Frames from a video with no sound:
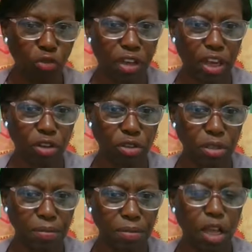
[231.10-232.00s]
Two
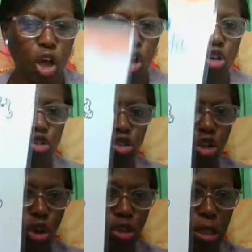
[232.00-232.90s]
fingers.
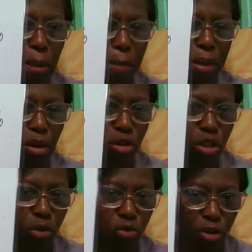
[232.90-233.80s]
Dos
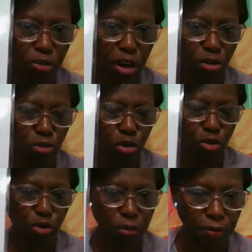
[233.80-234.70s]
perros. Roof,
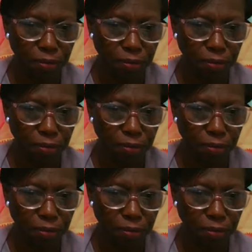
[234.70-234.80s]
roof.